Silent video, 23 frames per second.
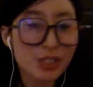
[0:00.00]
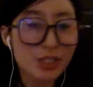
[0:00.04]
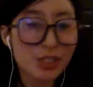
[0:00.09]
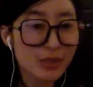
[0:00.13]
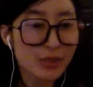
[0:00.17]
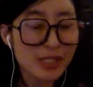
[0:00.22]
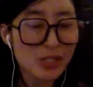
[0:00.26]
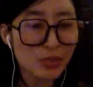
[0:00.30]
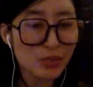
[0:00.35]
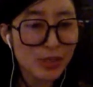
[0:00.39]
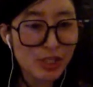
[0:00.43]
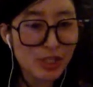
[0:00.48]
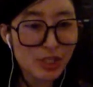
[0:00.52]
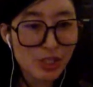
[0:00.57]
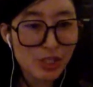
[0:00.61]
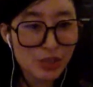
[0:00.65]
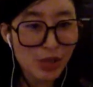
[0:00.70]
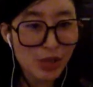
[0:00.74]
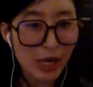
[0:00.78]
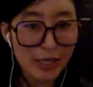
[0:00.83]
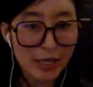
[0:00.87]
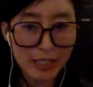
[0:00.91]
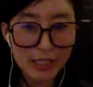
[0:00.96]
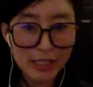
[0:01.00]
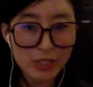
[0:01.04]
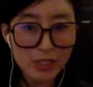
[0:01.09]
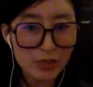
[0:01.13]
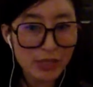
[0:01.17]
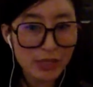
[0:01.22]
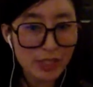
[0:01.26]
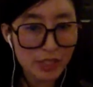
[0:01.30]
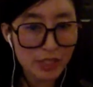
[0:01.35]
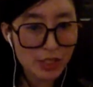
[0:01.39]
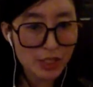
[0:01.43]
Should we switch to audience
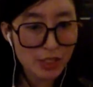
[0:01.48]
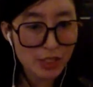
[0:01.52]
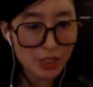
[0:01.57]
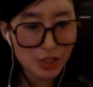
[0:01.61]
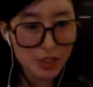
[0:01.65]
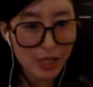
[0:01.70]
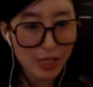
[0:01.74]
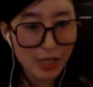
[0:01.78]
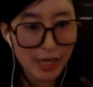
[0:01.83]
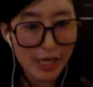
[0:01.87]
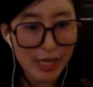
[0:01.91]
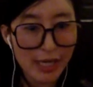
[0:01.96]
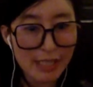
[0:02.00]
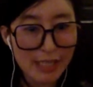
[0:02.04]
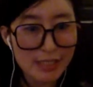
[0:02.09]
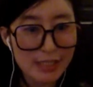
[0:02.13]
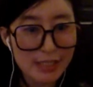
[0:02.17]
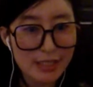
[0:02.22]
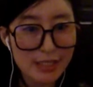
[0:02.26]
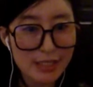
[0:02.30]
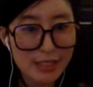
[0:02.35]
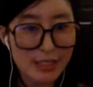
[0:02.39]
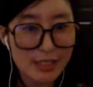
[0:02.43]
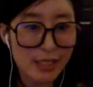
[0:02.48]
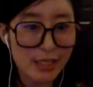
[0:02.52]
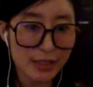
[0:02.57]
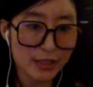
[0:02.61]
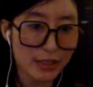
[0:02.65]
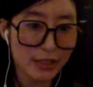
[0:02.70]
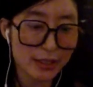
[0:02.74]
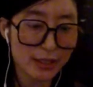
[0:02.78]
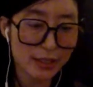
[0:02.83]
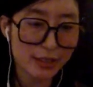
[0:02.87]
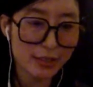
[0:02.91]
questions, or should I ask this
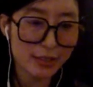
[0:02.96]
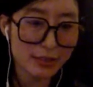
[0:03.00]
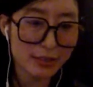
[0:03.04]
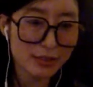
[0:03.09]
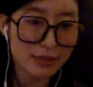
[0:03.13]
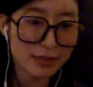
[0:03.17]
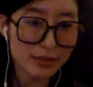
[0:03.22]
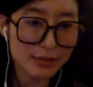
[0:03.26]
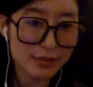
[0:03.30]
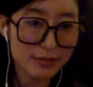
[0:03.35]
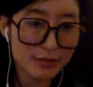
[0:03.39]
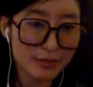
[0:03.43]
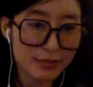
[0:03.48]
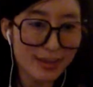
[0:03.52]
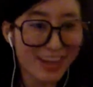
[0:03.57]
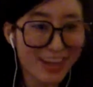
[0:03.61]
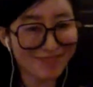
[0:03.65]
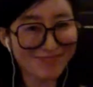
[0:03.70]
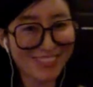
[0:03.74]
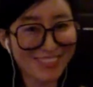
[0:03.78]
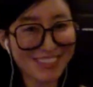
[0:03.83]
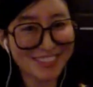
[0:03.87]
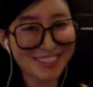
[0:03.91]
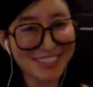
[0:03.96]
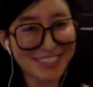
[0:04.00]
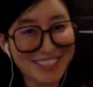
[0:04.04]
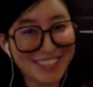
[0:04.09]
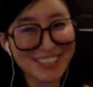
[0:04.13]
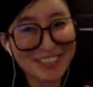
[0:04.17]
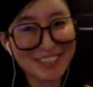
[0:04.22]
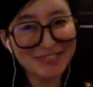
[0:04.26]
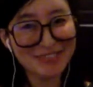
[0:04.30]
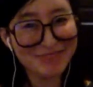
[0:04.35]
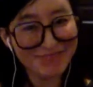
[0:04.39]
other? Yeah, up
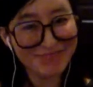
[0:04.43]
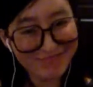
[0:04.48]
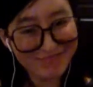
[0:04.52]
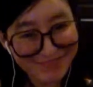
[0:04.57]
to you.